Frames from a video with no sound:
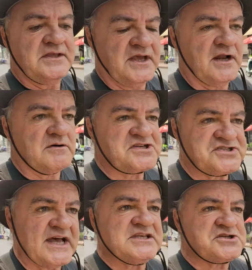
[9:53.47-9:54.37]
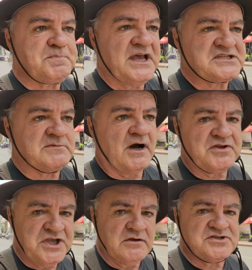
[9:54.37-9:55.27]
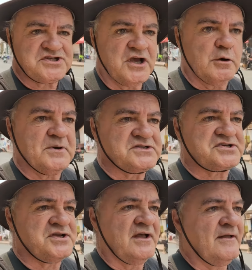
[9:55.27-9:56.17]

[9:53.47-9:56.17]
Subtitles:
you know, has said his piece about YouTubers